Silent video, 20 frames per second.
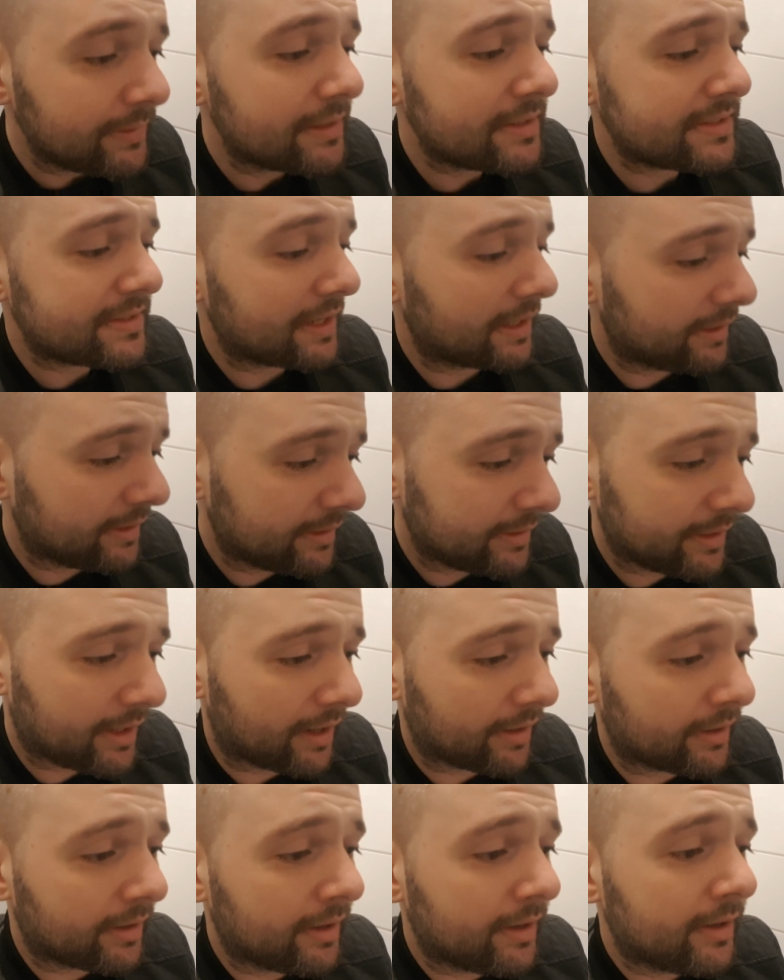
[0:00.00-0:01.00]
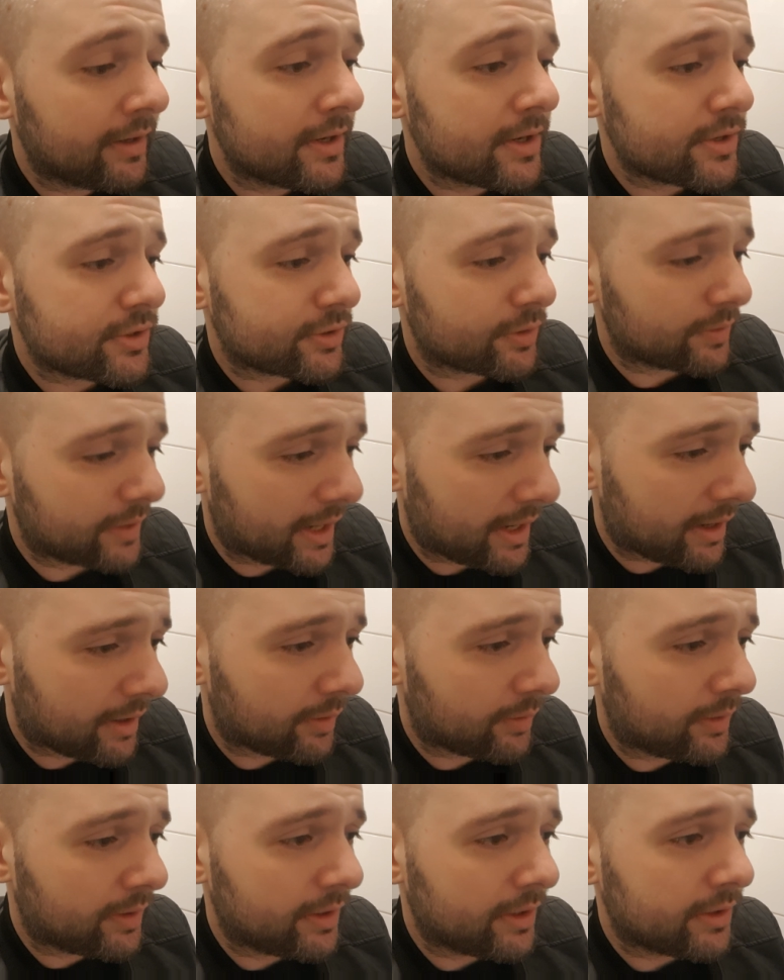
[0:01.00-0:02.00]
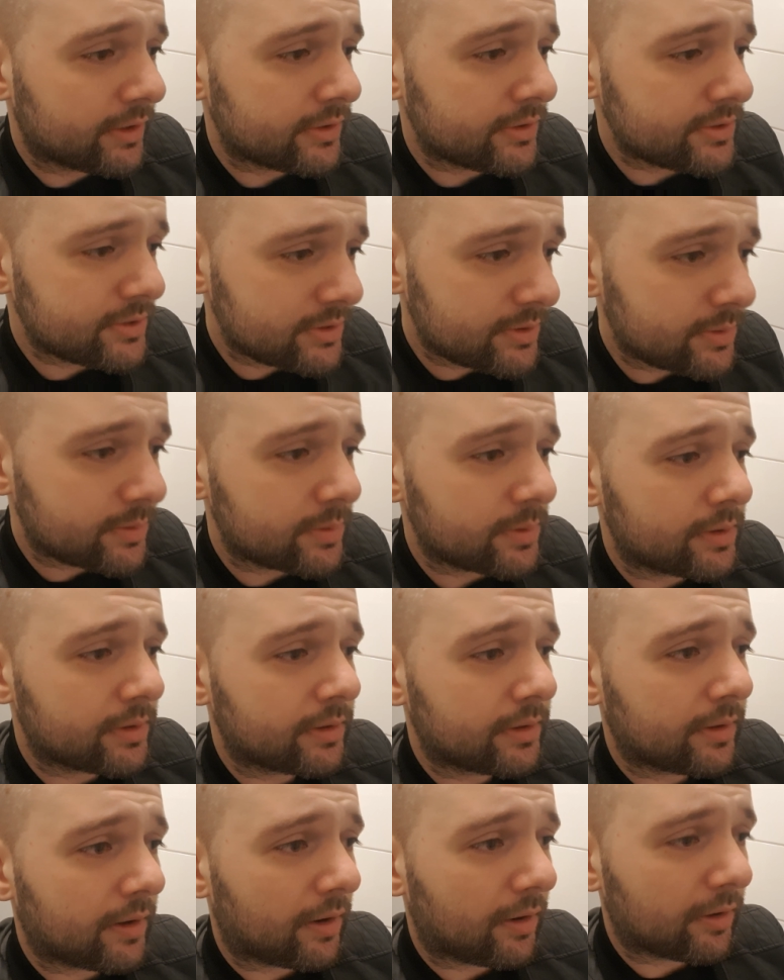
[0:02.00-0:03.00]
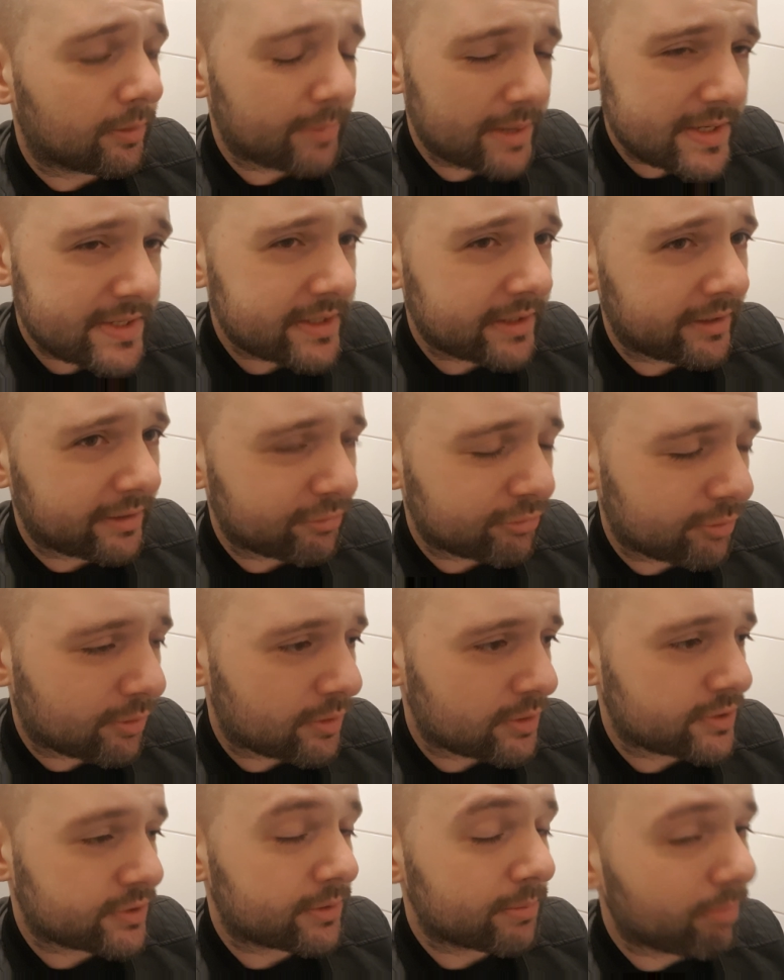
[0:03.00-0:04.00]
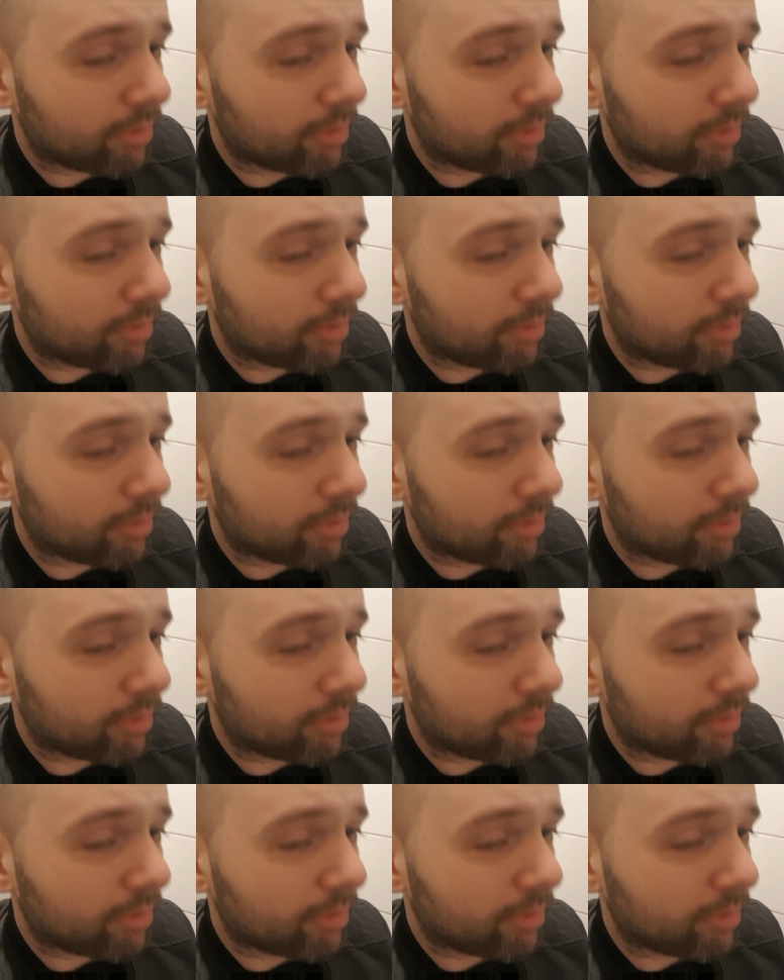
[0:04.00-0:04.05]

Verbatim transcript: Said and done. So now you are basically forced to